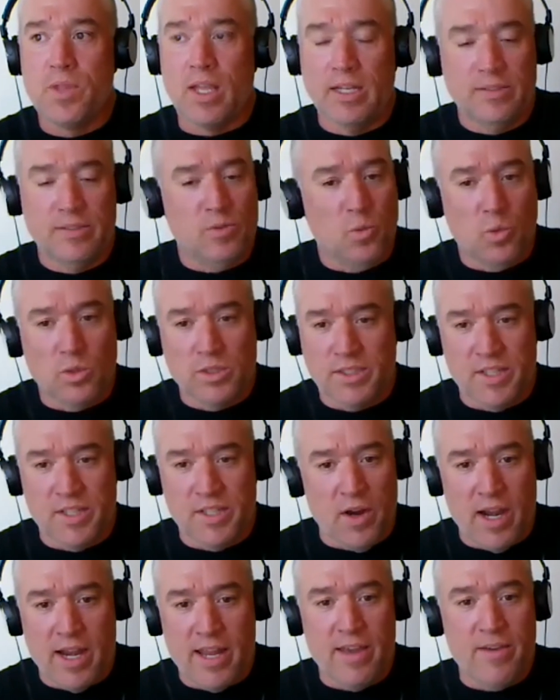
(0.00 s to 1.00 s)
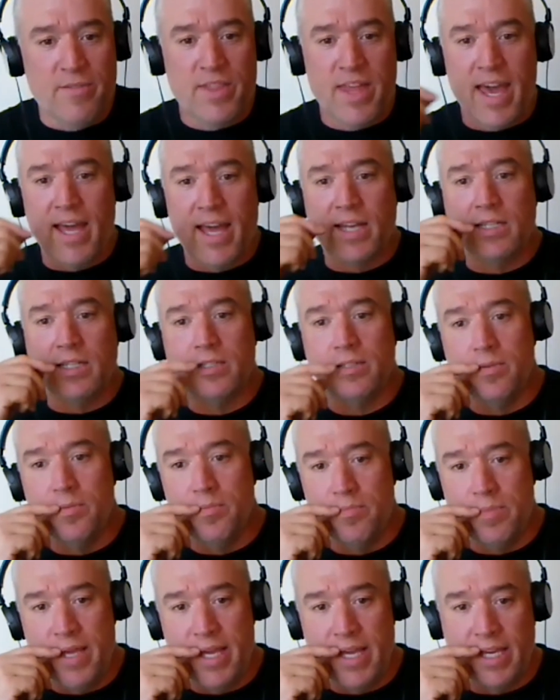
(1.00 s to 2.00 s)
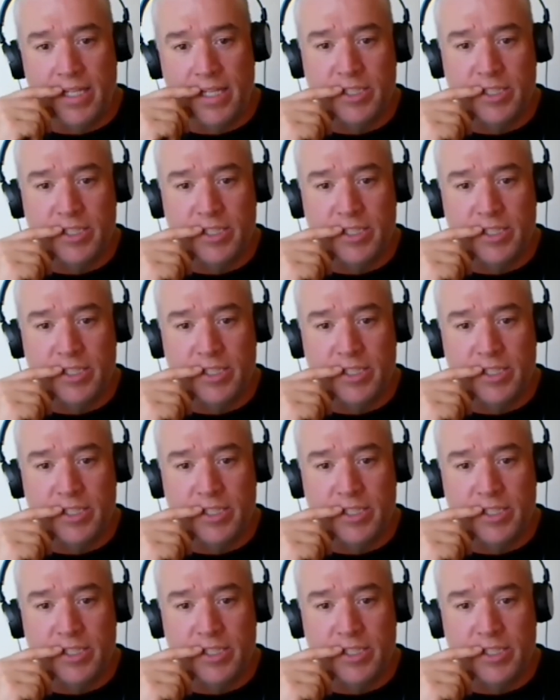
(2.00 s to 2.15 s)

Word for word: is, was there any of that being